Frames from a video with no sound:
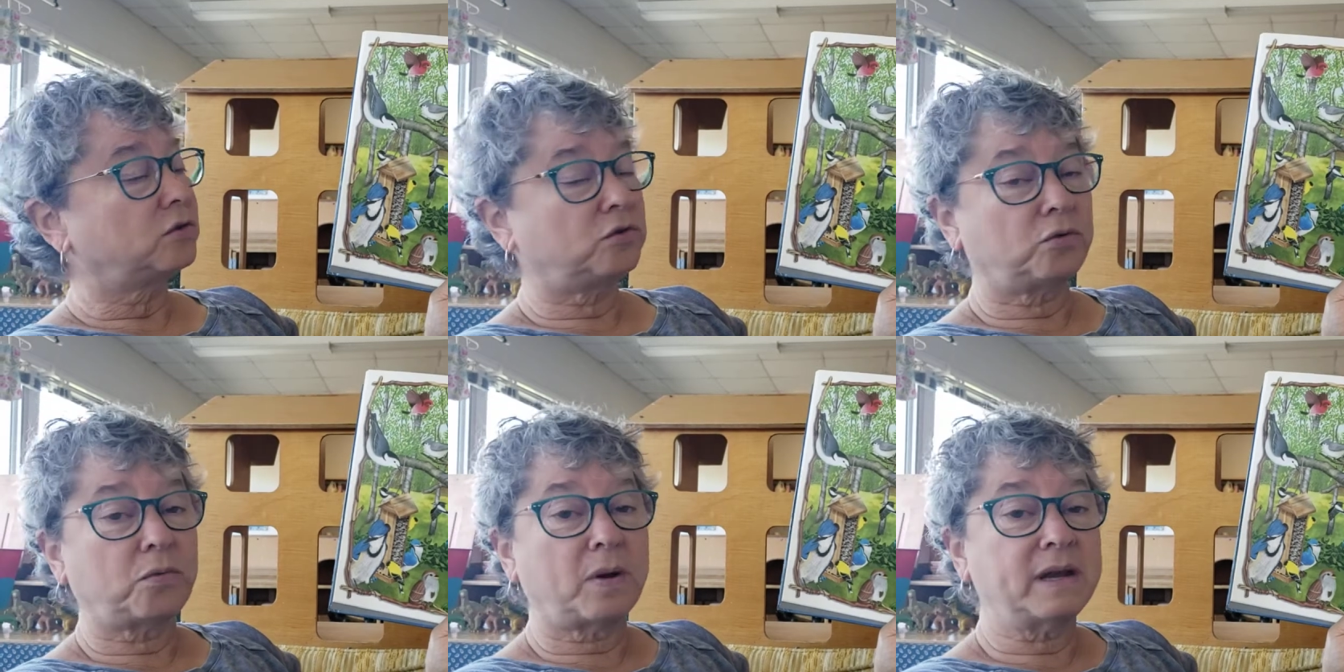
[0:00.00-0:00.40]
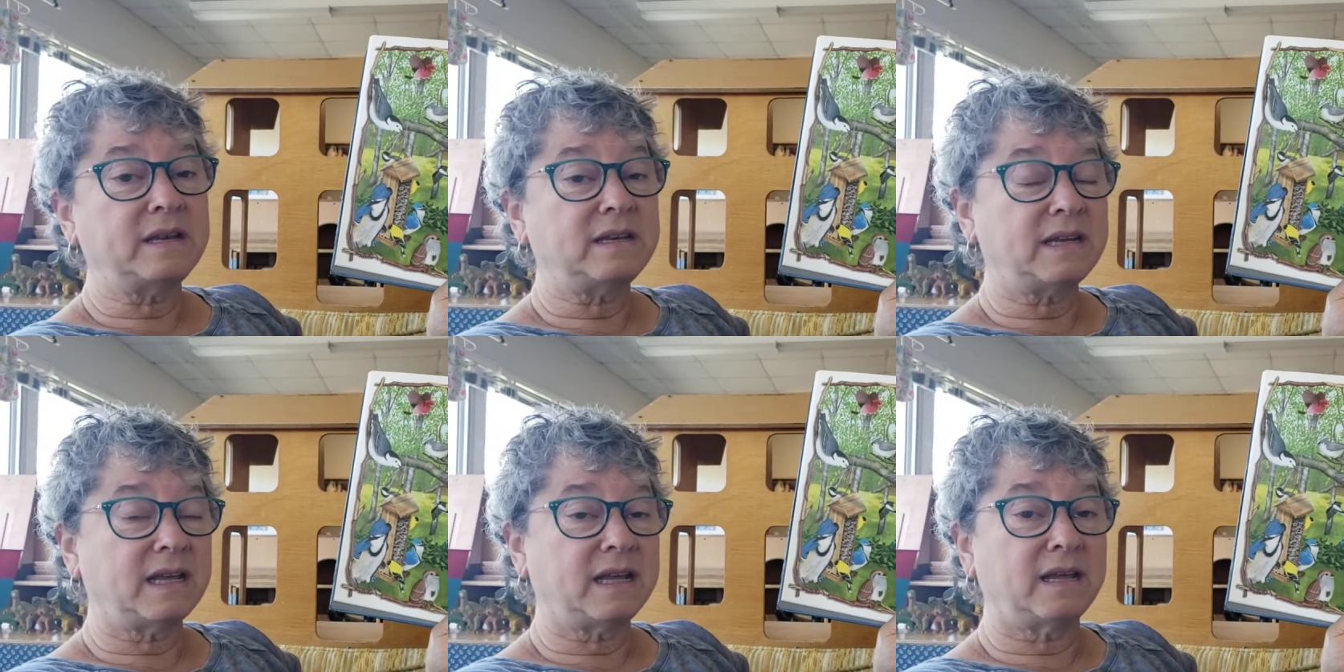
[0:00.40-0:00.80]

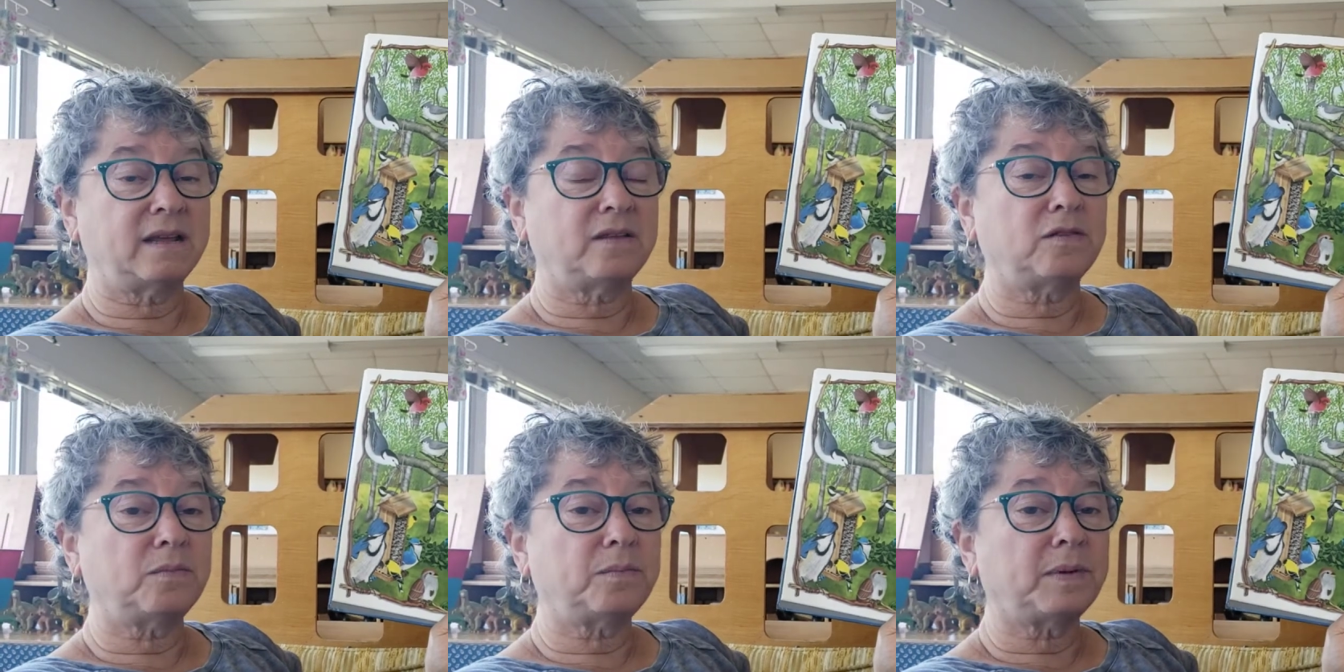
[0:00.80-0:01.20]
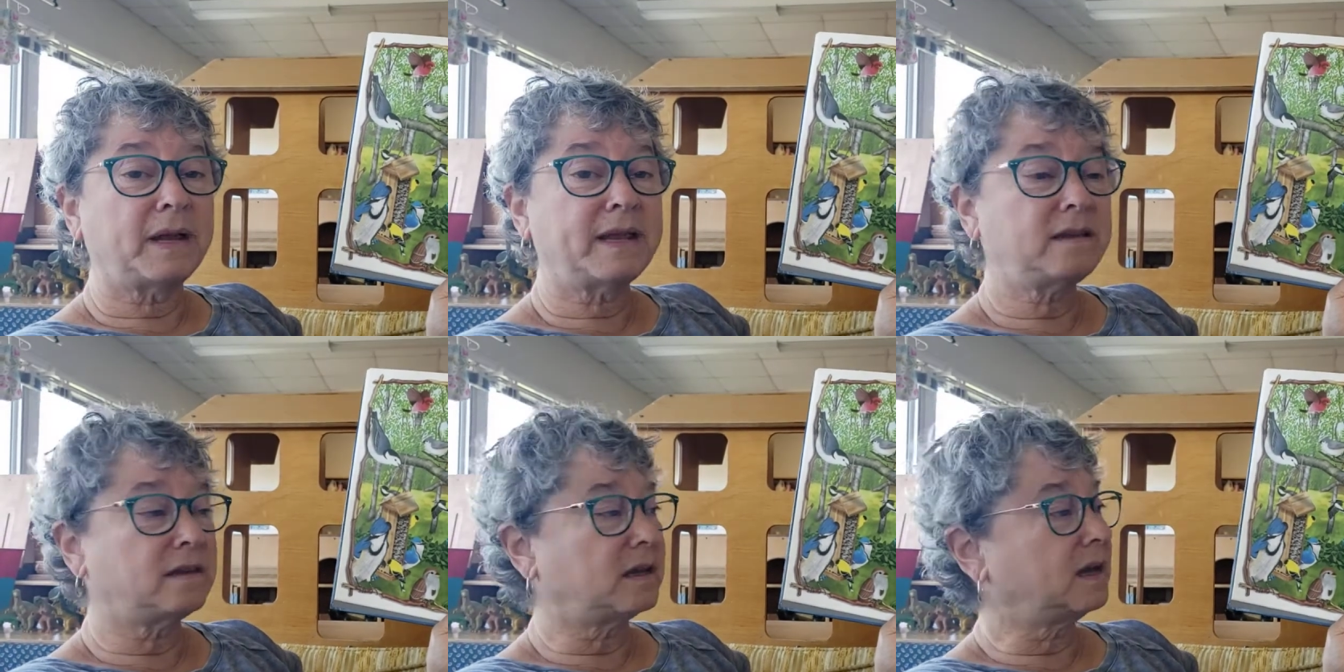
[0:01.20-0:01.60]
20 is
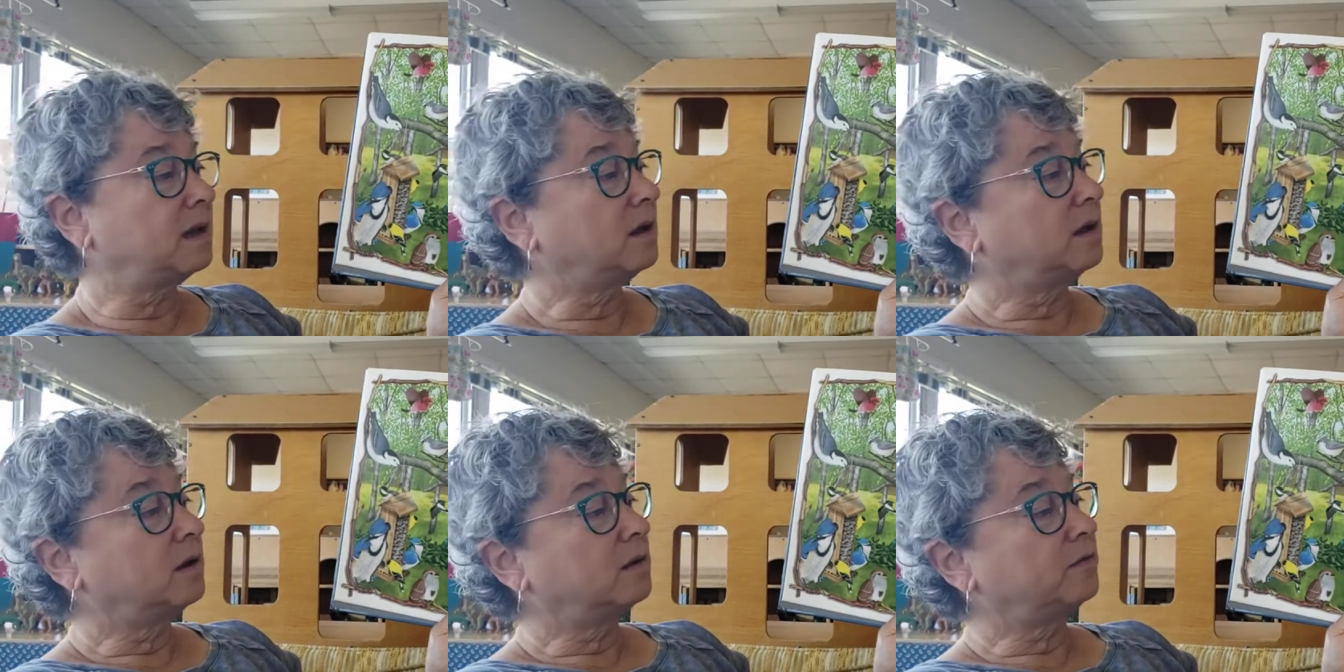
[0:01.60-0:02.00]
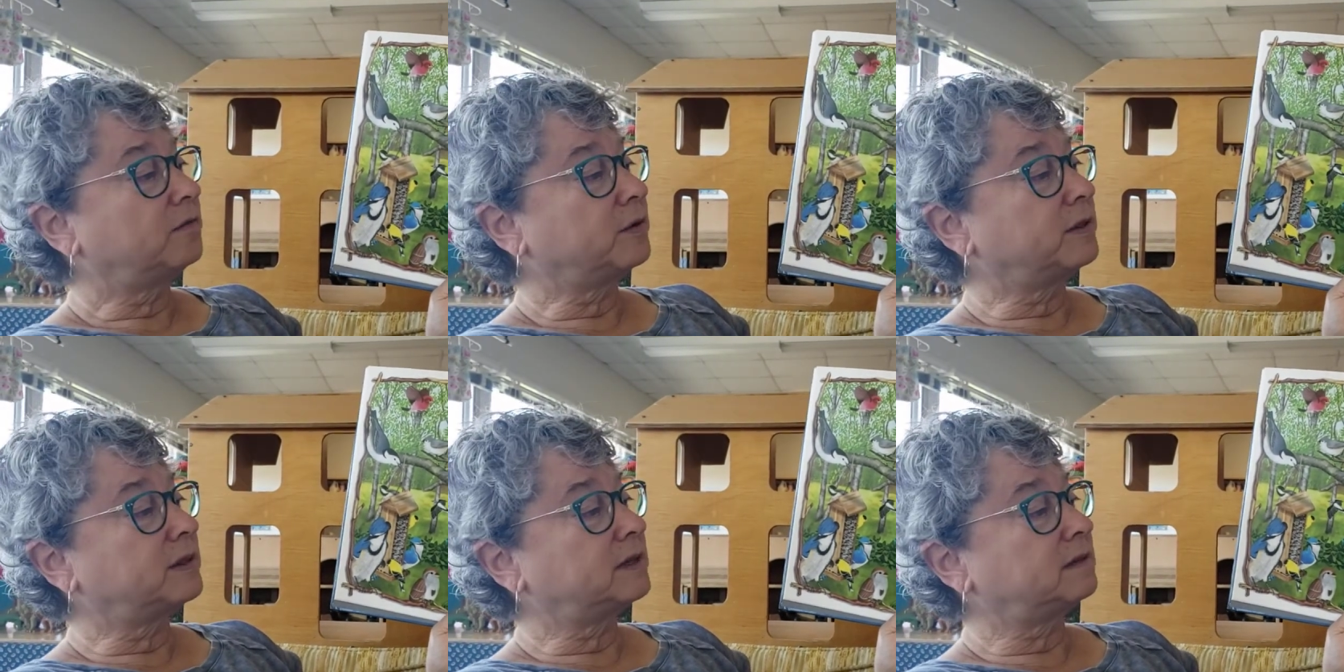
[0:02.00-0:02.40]
plenty
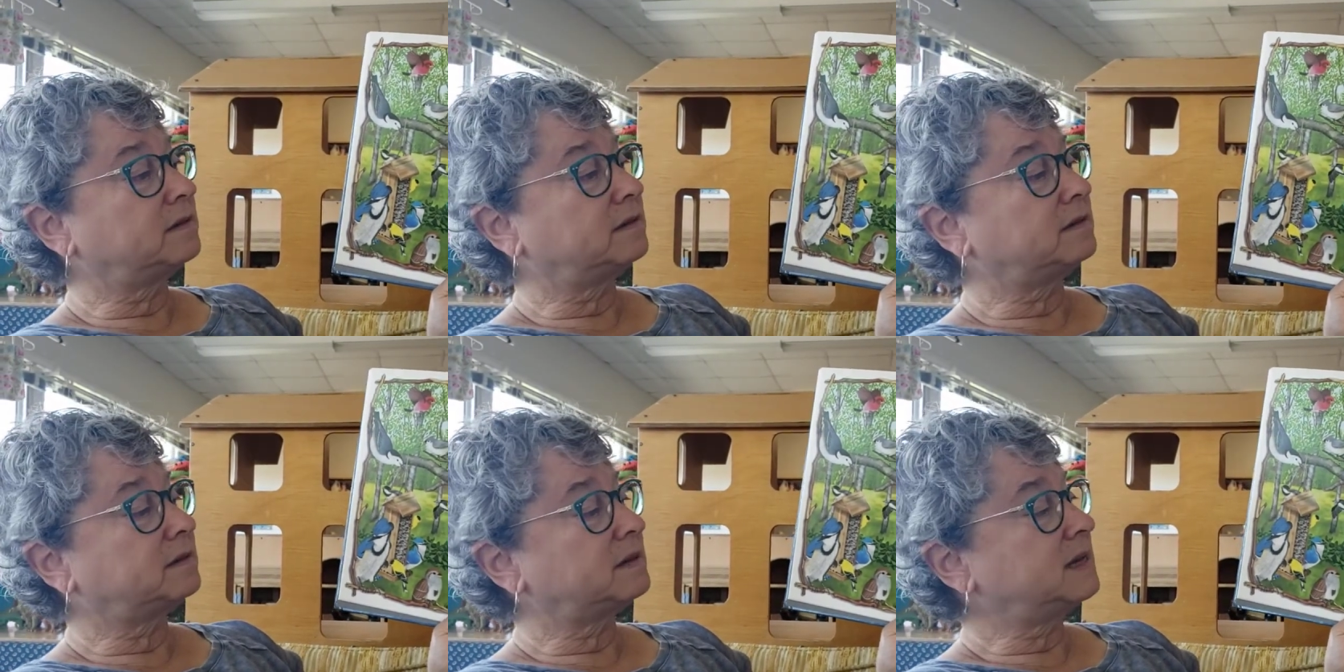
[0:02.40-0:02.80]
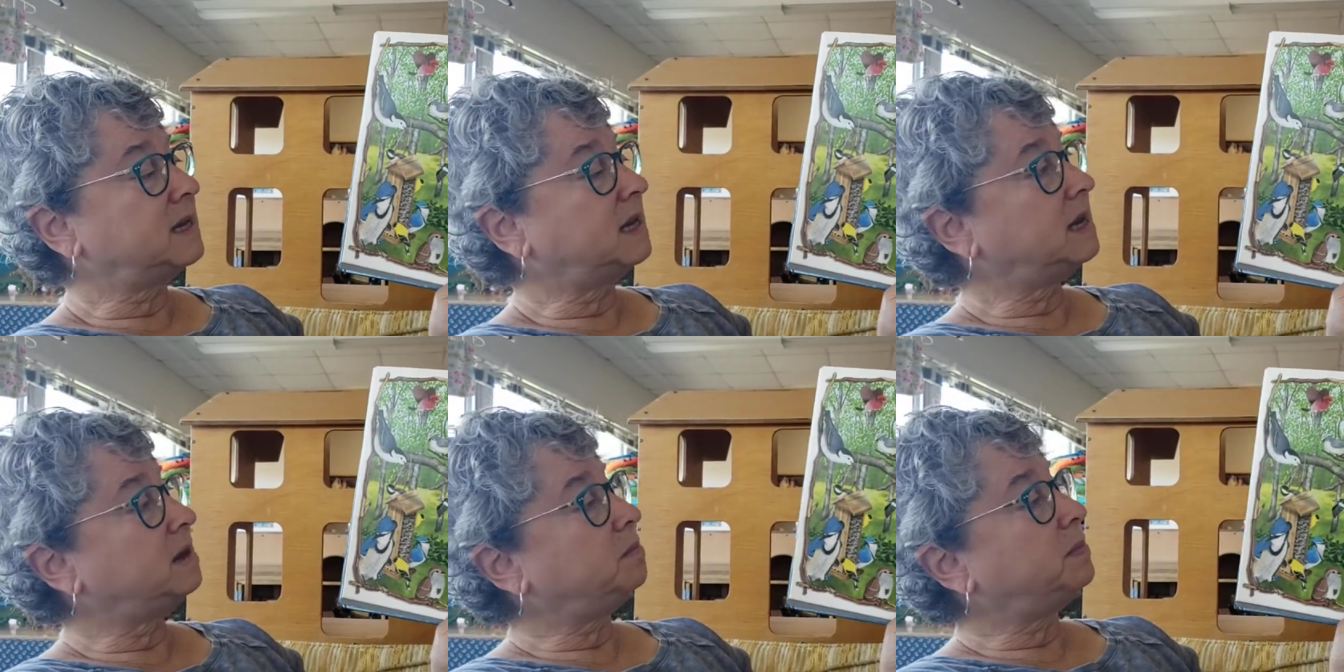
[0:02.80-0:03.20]
for this
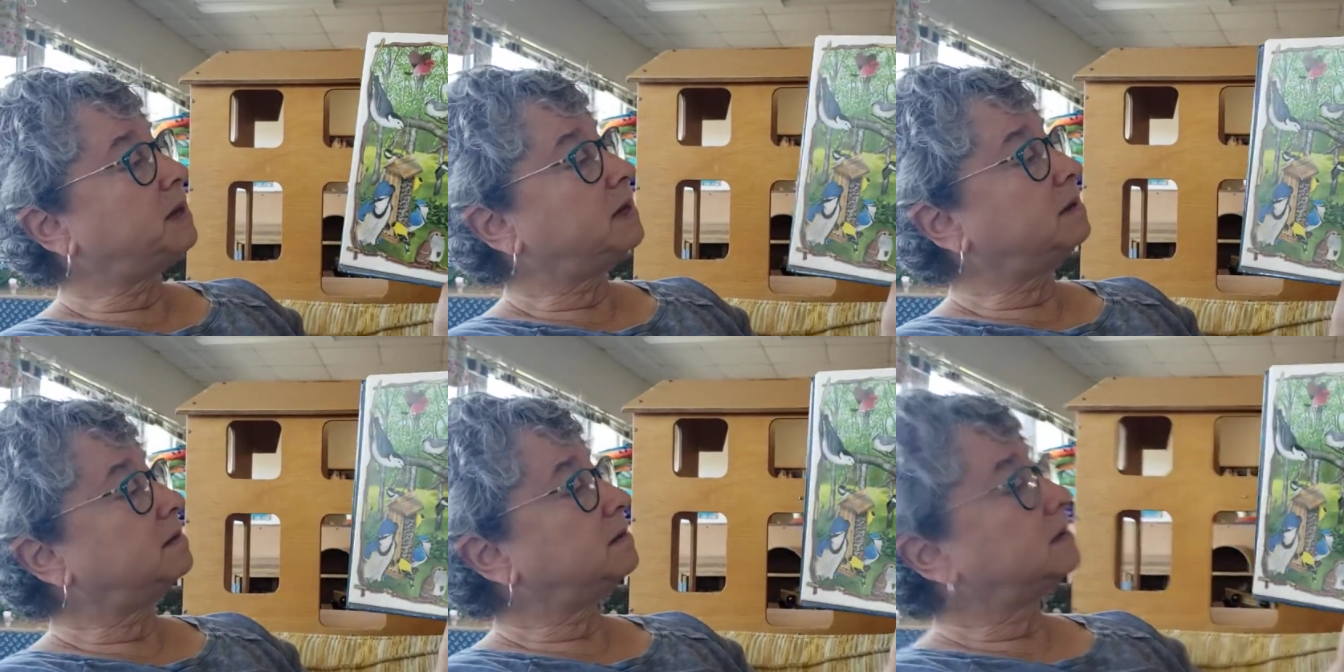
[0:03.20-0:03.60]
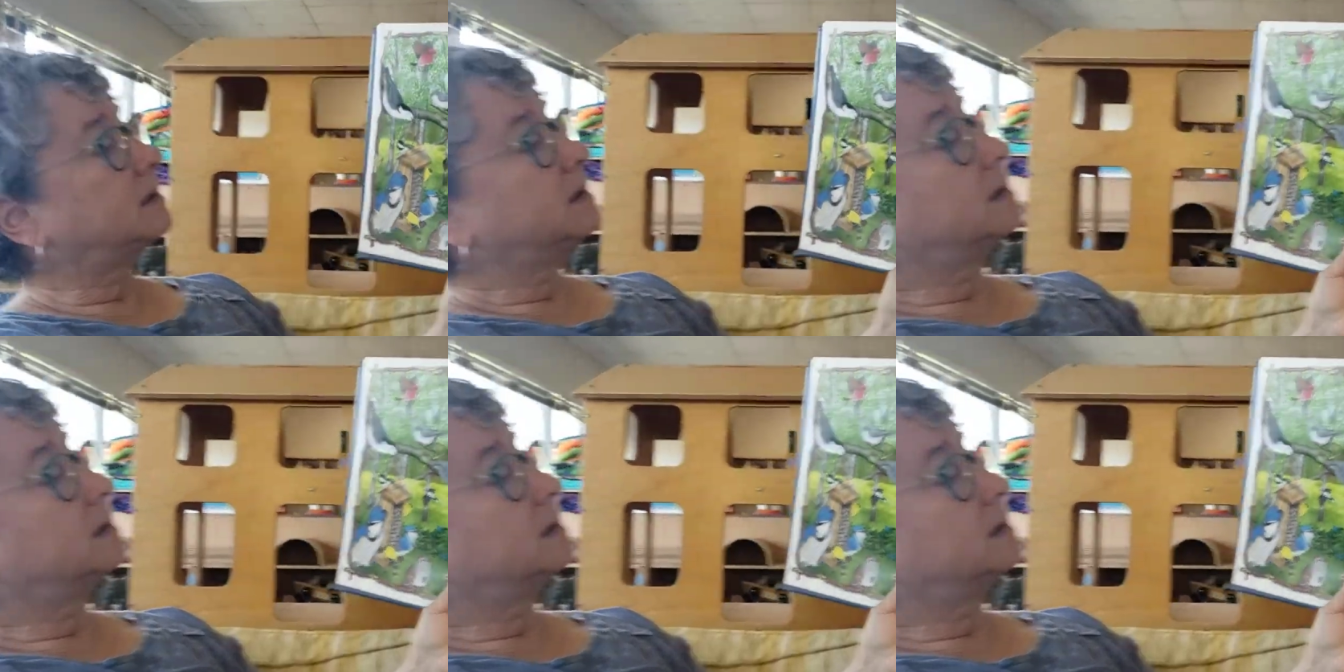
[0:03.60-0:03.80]
sneaky beast.